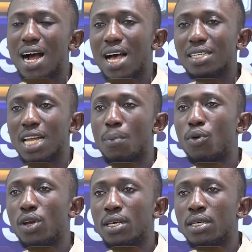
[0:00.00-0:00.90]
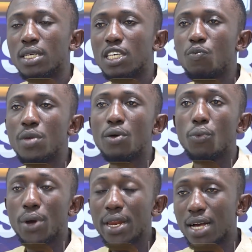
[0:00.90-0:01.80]
and Napoli. Give me the
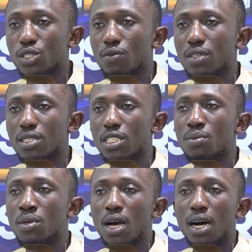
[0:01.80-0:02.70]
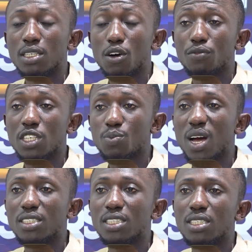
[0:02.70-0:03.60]
winners of this team, of these
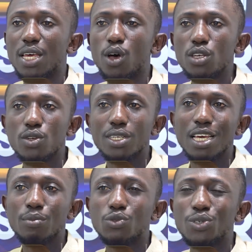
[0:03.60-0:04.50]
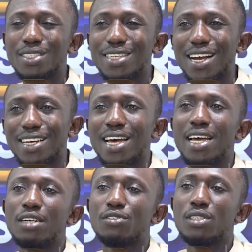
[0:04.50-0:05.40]
matches, and also the game between
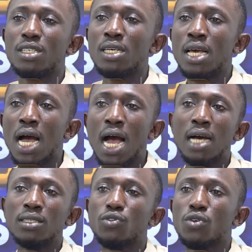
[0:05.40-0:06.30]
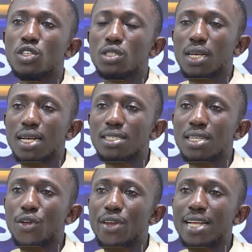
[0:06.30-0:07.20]
Dakada FC and of course
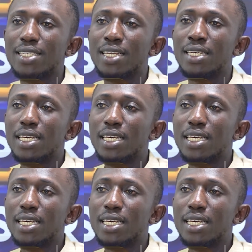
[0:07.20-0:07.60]
Katsina United